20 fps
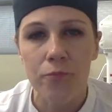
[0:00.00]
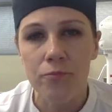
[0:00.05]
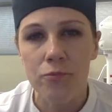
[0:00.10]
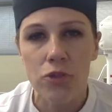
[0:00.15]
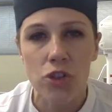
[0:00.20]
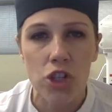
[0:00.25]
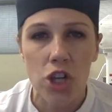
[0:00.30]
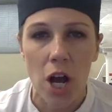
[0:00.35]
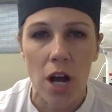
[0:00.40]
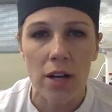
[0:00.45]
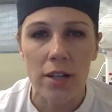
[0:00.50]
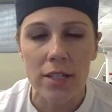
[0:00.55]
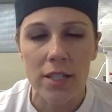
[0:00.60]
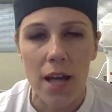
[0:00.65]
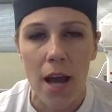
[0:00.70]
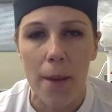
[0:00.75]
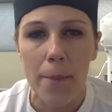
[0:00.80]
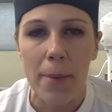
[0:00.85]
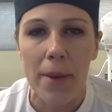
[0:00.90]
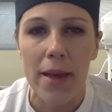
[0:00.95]
chunked
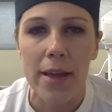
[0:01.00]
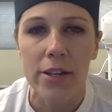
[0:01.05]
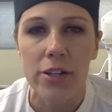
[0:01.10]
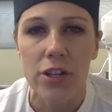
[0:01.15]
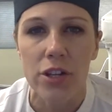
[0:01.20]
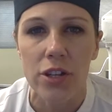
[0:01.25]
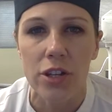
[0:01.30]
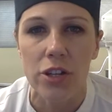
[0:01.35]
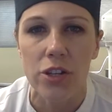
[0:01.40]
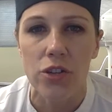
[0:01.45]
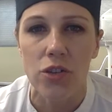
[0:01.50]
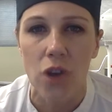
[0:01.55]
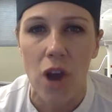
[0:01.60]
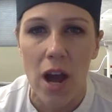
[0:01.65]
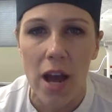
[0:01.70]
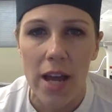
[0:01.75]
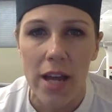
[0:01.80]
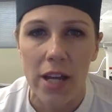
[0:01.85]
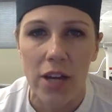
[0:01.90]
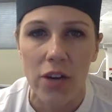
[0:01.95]
up into the
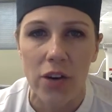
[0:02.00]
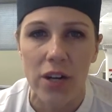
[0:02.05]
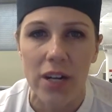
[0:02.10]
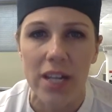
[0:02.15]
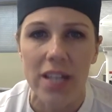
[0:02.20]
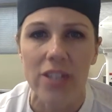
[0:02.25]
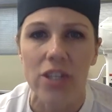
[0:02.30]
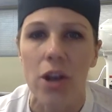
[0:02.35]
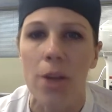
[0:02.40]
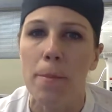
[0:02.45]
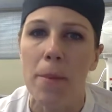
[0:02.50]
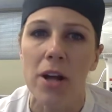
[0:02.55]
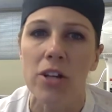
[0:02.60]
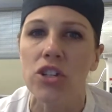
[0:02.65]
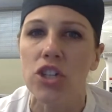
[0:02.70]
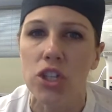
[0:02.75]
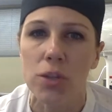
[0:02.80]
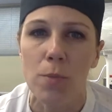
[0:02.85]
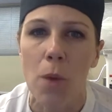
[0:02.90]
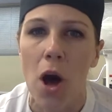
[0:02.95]
dry ingredients are
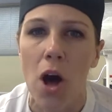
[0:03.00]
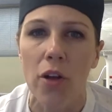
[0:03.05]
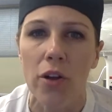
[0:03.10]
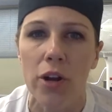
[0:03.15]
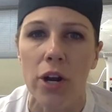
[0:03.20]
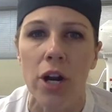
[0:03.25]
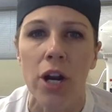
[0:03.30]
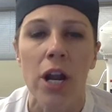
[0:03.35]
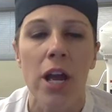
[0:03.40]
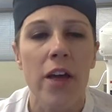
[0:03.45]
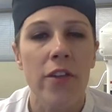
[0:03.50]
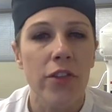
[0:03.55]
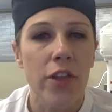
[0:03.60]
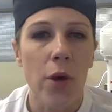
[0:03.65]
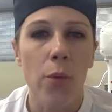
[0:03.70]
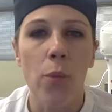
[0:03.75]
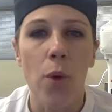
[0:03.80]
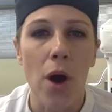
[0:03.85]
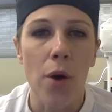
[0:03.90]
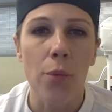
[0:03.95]
much smaller
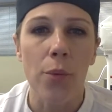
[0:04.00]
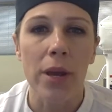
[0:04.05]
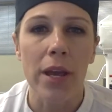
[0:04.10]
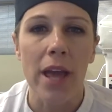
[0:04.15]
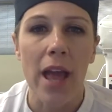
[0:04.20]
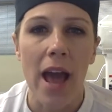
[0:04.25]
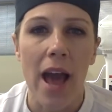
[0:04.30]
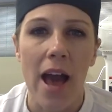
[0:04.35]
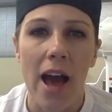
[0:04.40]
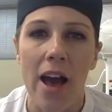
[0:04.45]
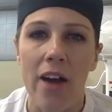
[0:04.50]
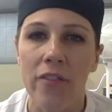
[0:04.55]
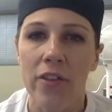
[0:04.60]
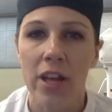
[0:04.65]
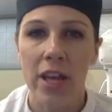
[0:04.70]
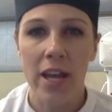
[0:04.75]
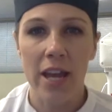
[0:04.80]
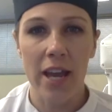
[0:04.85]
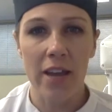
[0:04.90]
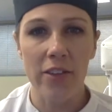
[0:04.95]
than what we have
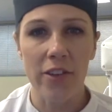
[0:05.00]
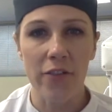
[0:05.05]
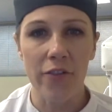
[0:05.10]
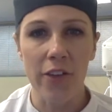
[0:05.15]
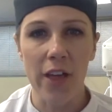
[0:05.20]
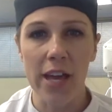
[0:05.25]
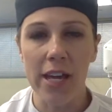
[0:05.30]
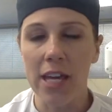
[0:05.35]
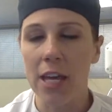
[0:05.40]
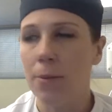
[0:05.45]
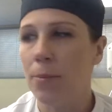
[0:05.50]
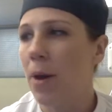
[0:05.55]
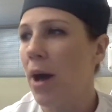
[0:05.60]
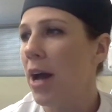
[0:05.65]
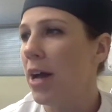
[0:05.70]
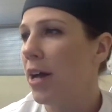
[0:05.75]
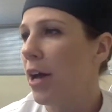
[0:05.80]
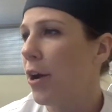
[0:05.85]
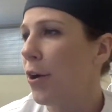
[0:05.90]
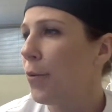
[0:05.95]
in the flaky
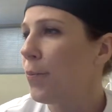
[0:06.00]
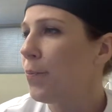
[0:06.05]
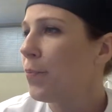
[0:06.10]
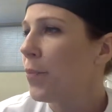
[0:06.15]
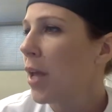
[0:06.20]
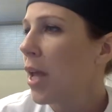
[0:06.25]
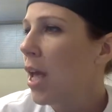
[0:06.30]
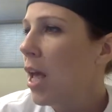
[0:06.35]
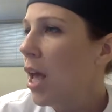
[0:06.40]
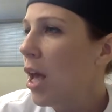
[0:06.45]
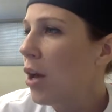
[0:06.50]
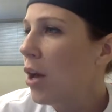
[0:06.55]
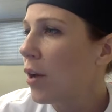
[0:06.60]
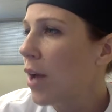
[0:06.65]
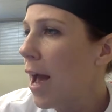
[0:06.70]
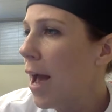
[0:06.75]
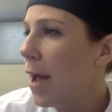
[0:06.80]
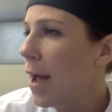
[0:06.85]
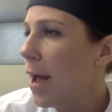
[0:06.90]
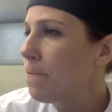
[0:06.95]
pie dough.
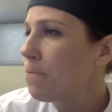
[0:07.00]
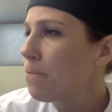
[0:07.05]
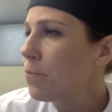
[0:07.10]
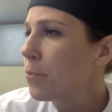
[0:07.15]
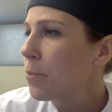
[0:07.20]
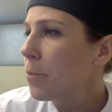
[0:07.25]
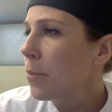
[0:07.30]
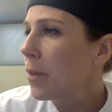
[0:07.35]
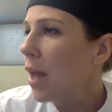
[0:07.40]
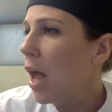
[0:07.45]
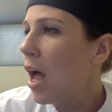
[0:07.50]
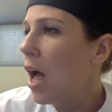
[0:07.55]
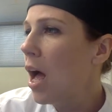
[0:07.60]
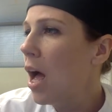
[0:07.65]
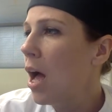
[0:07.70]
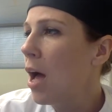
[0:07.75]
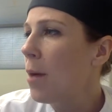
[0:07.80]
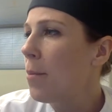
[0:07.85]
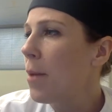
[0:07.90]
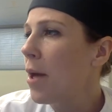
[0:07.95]
Okay?
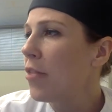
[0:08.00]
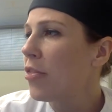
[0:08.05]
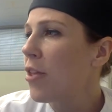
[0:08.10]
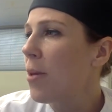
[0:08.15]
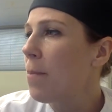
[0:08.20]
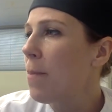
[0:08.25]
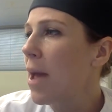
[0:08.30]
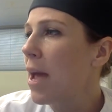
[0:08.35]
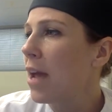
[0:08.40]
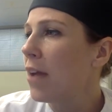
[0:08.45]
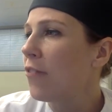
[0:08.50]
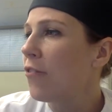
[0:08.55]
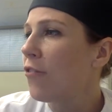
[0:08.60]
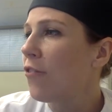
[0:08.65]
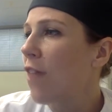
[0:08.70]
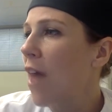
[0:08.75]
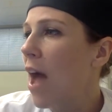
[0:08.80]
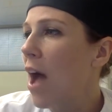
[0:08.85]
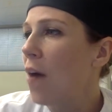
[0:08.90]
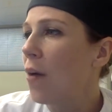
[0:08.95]
The main
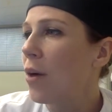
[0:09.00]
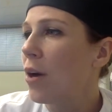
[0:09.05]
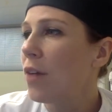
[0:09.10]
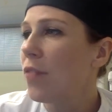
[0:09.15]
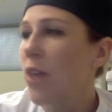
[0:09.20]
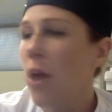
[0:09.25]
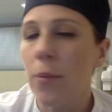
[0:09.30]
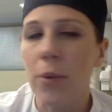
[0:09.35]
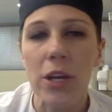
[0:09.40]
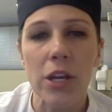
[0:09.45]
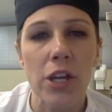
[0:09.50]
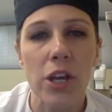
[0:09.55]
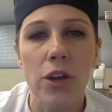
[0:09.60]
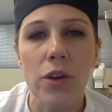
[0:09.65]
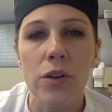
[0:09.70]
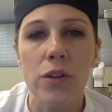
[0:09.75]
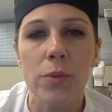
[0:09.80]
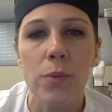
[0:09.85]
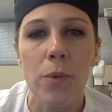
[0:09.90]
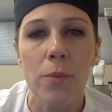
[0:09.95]
flour that we
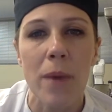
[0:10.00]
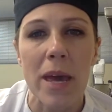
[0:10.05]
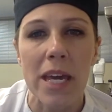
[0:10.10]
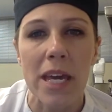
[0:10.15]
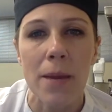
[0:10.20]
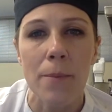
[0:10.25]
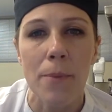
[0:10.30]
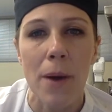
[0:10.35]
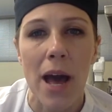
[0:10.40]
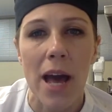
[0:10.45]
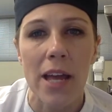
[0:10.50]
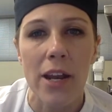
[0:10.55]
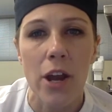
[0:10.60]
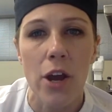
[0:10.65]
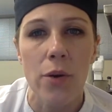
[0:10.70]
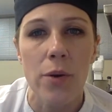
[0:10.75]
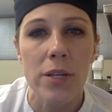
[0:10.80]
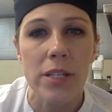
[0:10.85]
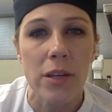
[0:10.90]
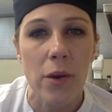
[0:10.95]
use when making pie
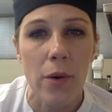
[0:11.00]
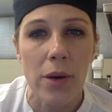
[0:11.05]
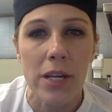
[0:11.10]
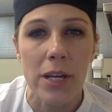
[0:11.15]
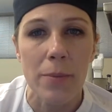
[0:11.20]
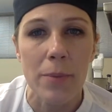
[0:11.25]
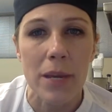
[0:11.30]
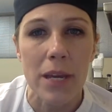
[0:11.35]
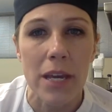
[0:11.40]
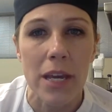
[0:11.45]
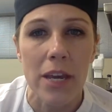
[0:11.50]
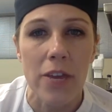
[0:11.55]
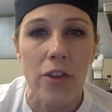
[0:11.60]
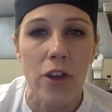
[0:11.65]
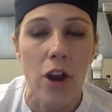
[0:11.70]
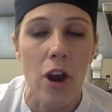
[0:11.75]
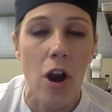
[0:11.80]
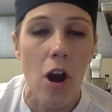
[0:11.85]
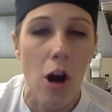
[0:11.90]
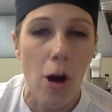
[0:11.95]
dough is going to be
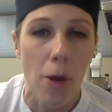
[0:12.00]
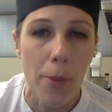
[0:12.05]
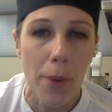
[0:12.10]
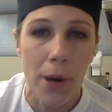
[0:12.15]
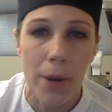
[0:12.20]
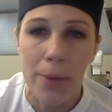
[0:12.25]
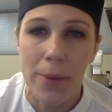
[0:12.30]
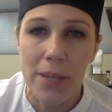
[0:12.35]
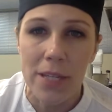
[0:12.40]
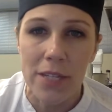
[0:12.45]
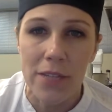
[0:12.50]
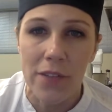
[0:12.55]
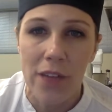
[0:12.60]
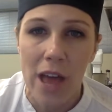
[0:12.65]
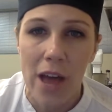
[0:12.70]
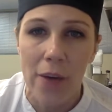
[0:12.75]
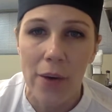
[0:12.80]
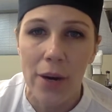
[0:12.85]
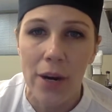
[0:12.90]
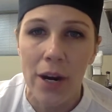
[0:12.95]
either all-purpose
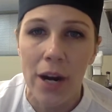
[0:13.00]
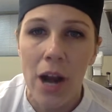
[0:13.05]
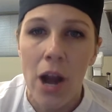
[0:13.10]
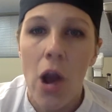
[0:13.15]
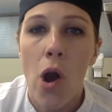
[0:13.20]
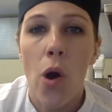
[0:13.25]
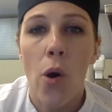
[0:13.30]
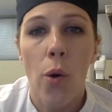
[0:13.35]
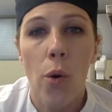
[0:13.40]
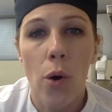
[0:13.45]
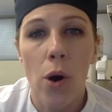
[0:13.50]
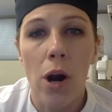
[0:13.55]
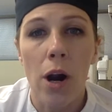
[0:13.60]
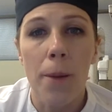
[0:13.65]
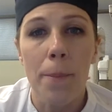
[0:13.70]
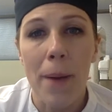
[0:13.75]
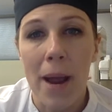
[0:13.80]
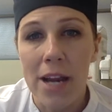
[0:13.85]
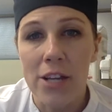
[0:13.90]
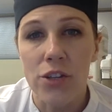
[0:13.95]
flour
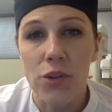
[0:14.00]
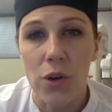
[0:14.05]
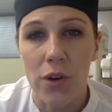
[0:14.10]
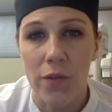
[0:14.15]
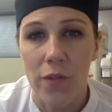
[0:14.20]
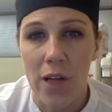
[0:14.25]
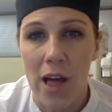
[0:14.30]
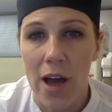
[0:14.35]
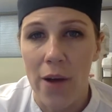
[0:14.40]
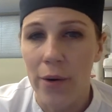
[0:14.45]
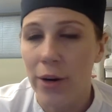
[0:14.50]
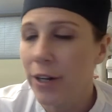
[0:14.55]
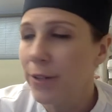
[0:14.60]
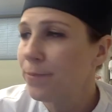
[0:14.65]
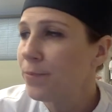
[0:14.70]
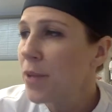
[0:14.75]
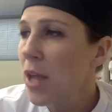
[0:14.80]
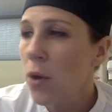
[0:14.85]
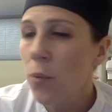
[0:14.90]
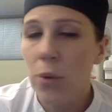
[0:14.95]
or pastry flour.
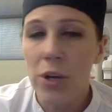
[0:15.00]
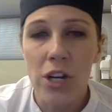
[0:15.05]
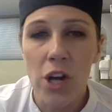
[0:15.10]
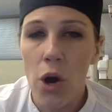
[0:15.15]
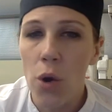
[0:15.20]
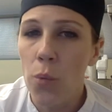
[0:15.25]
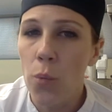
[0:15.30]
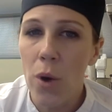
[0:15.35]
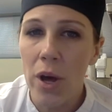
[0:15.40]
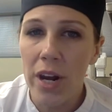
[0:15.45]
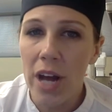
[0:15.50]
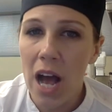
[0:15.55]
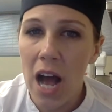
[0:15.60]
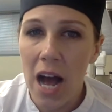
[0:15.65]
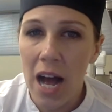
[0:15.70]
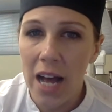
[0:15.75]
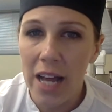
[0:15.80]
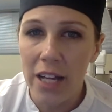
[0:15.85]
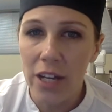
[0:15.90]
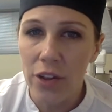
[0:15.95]
We don't want a
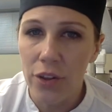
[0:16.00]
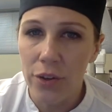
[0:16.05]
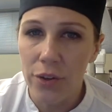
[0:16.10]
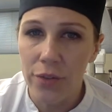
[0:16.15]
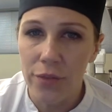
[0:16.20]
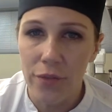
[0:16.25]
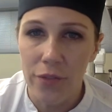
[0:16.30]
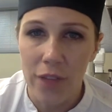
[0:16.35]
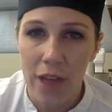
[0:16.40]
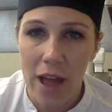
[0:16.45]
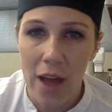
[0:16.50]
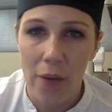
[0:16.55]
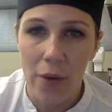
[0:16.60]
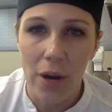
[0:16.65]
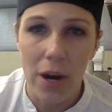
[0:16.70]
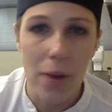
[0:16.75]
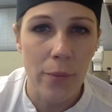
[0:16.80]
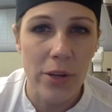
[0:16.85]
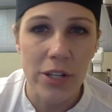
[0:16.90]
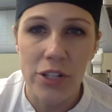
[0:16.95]
high gluten
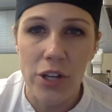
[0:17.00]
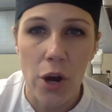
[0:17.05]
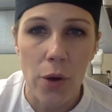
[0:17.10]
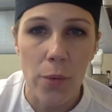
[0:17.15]
flour, and we don't